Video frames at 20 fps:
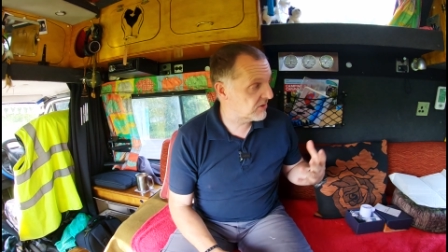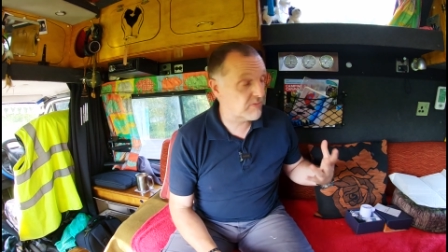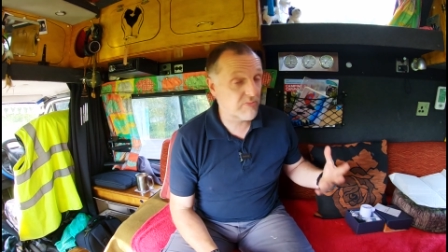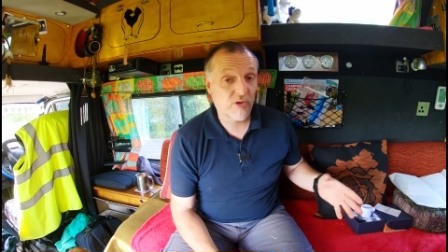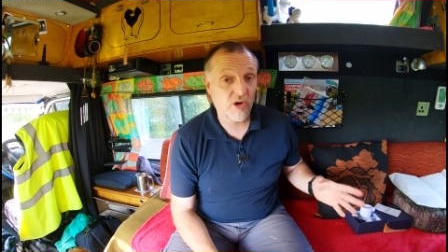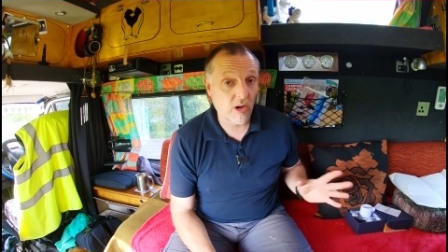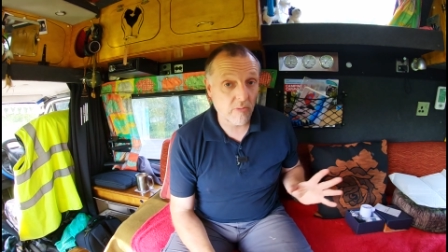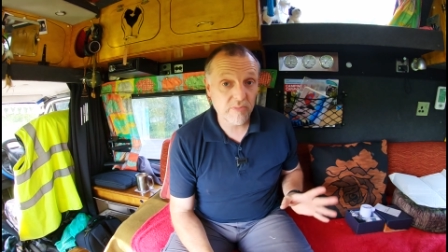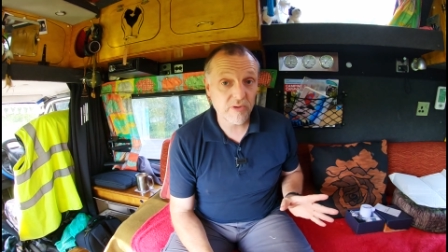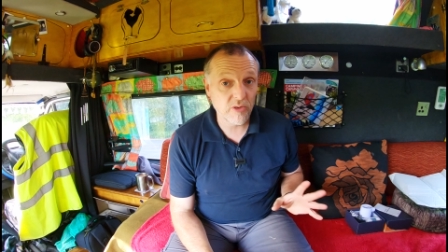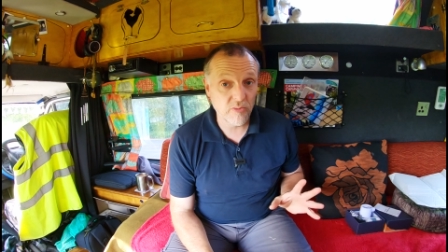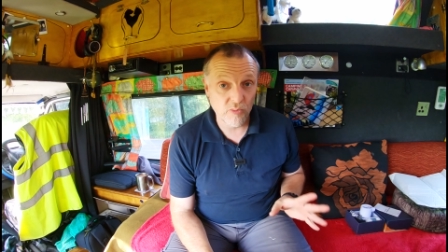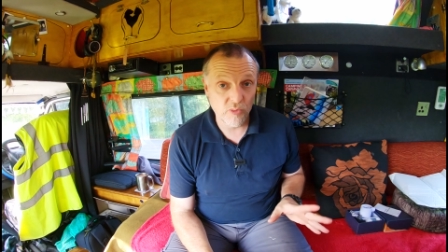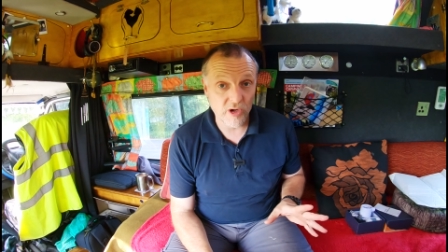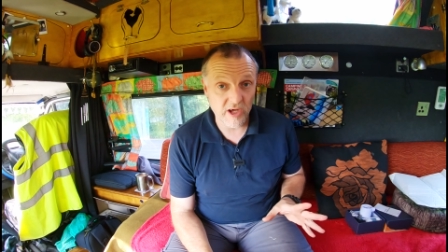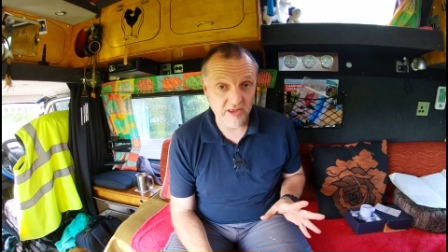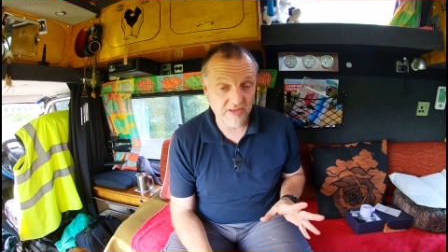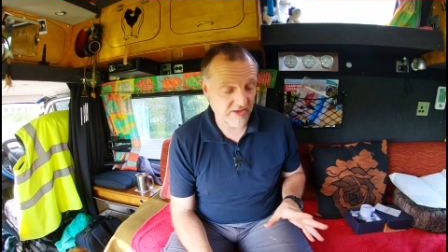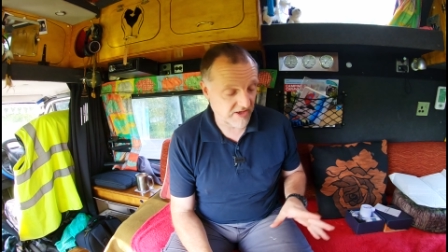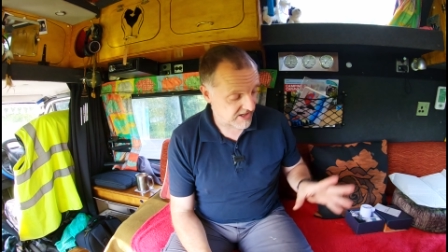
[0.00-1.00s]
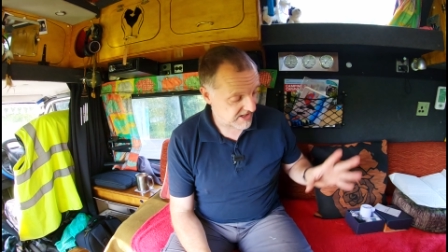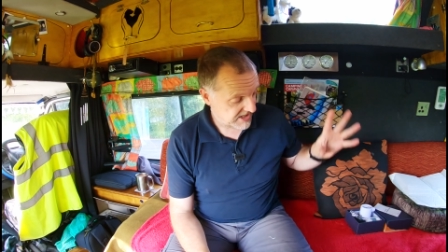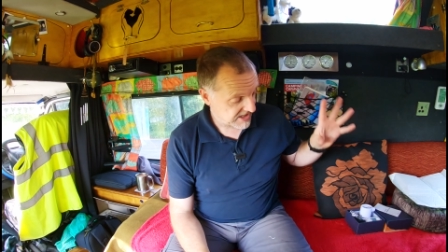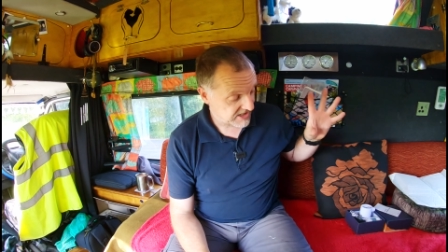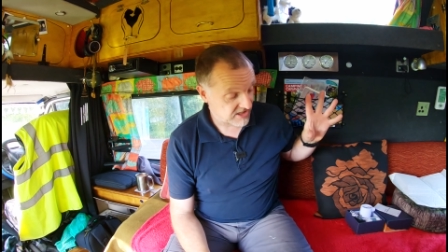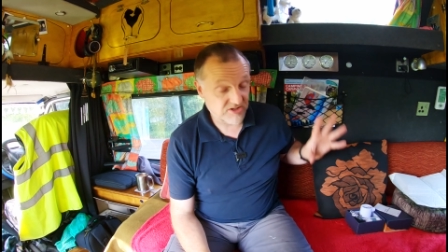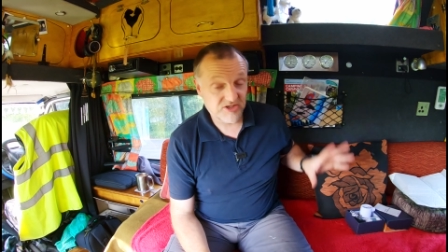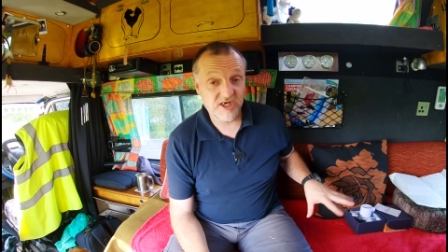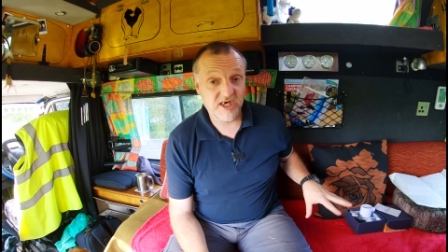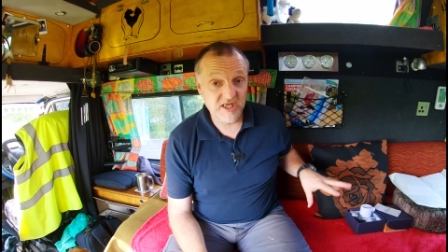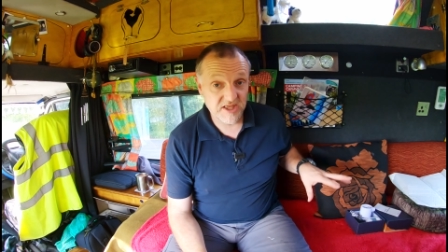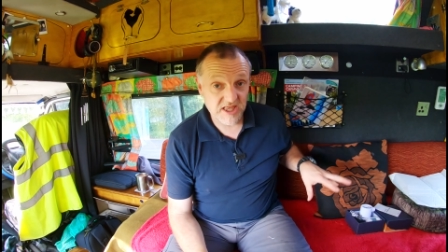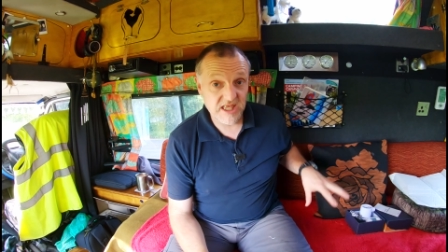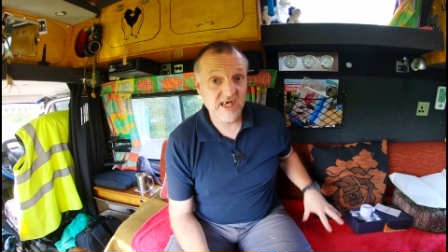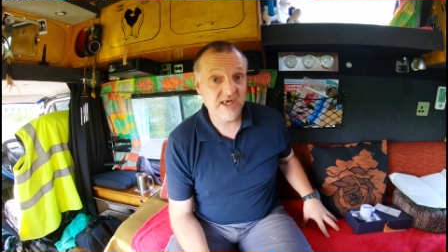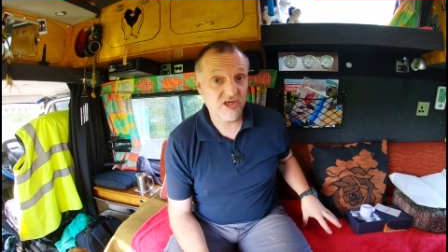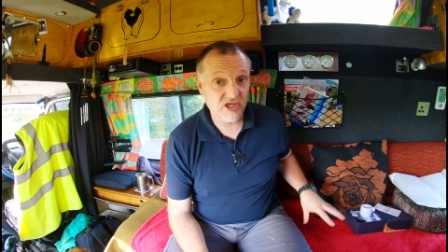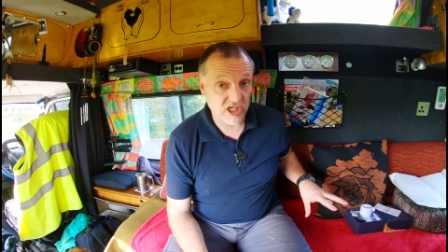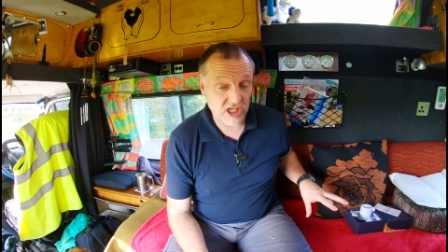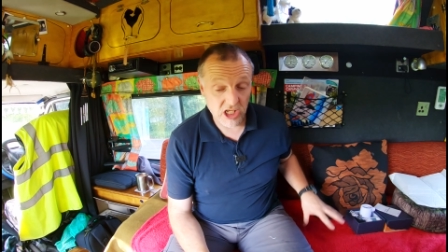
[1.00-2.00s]
a problem with is in
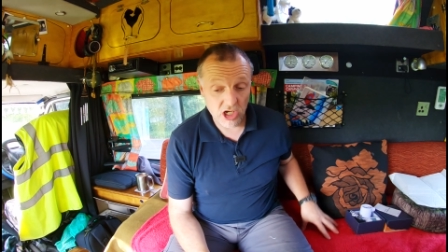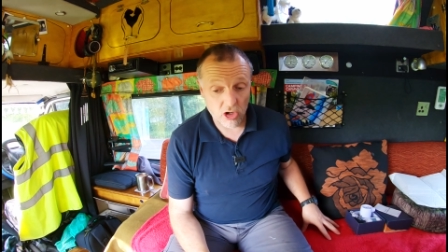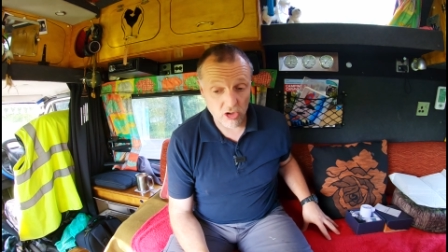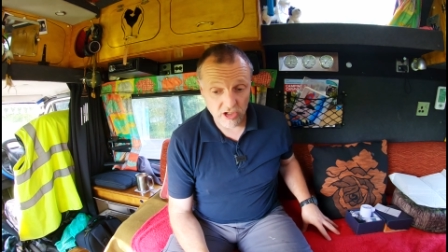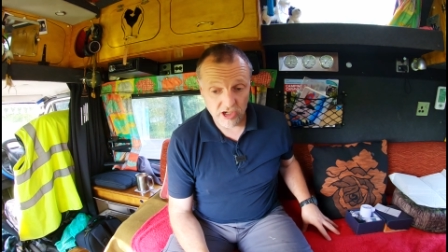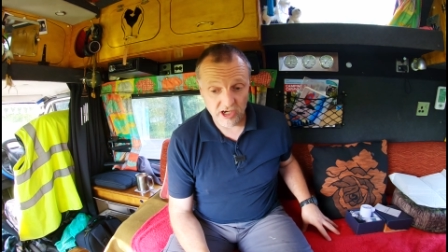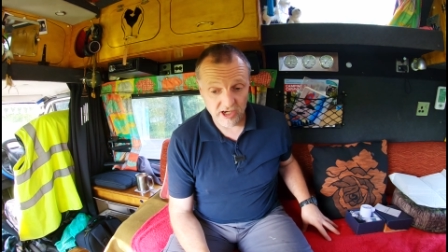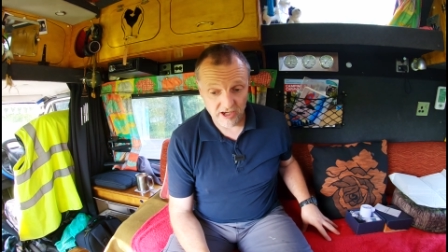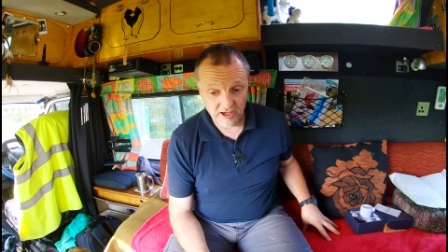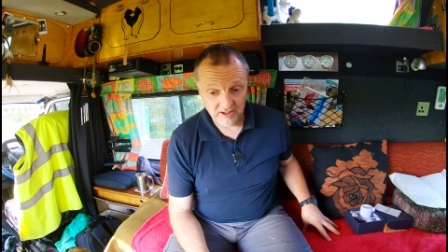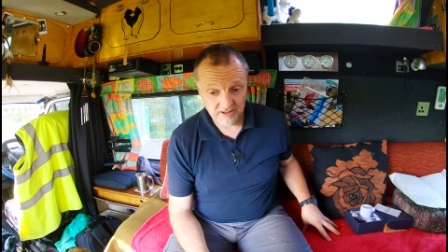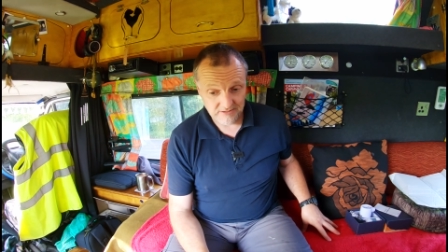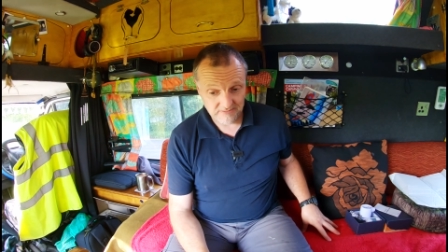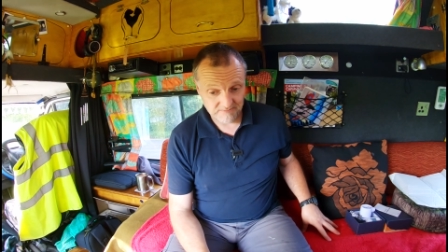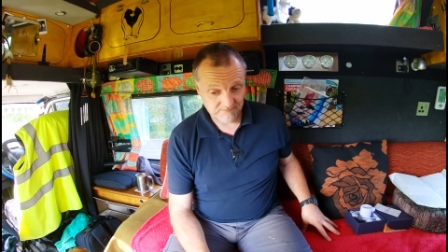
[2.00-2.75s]
this locker,